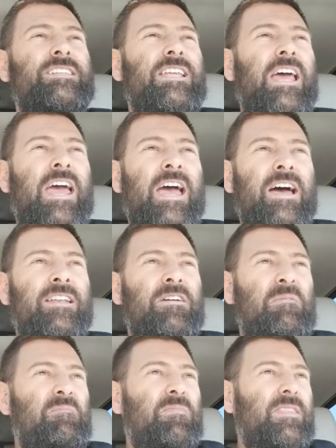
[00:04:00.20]
ad
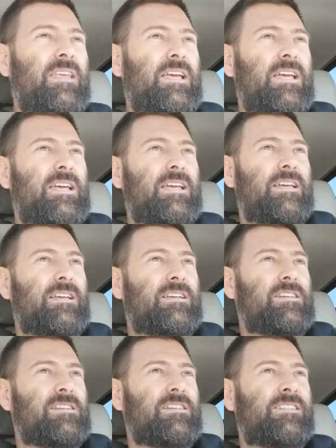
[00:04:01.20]

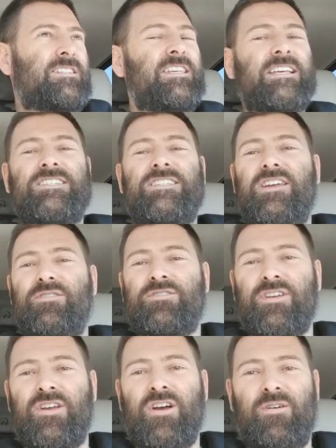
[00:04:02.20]
6 years
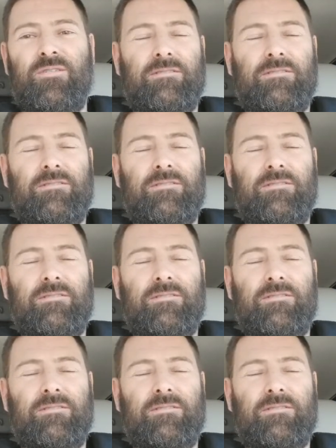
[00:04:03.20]
ago